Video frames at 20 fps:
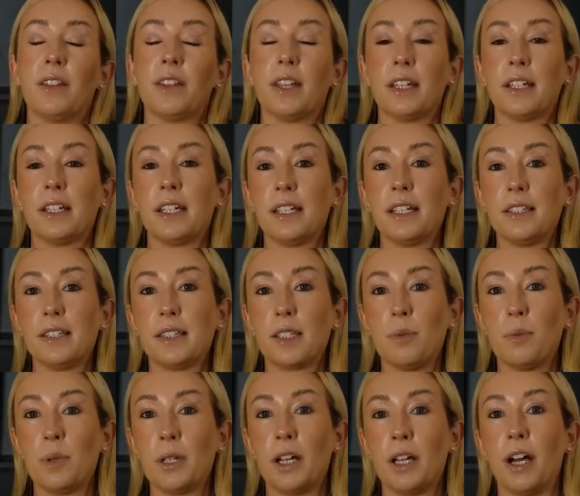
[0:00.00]
that needs
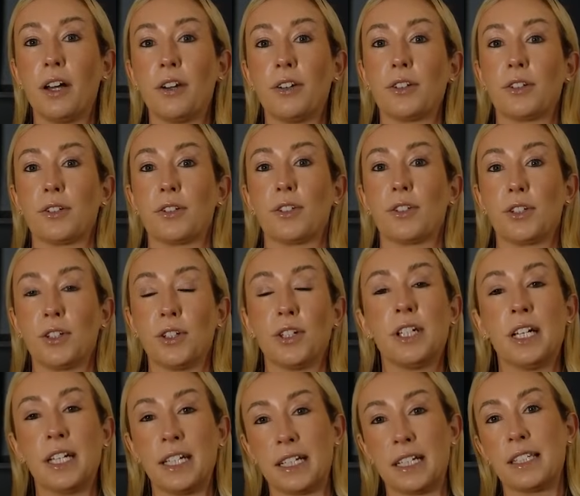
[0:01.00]
to be
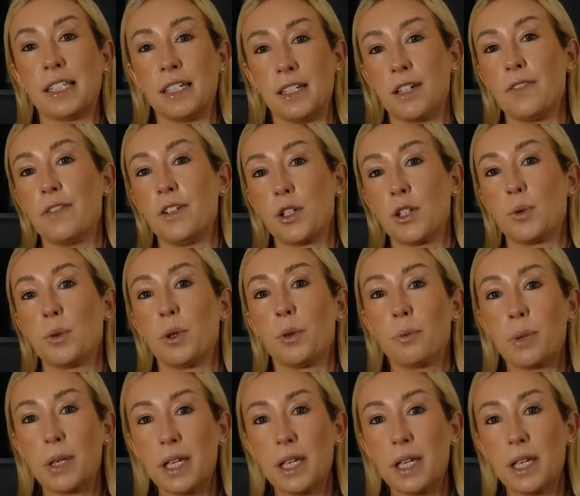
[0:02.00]
understood in its individual